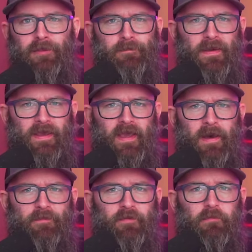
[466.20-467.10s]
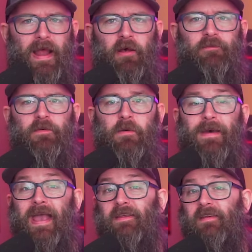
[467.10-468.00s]
the picking up of a round from a
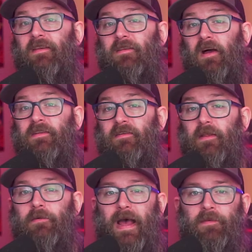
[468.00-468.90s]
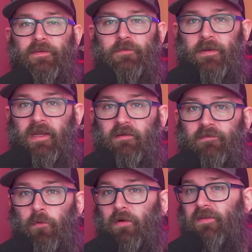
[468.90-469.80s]
magazine does slow down the speed and
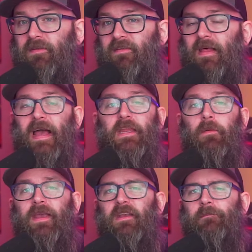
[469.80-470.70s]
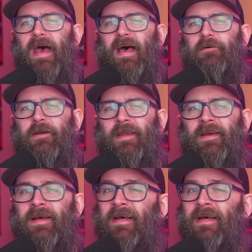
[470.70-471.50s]
force of the slide going into battery,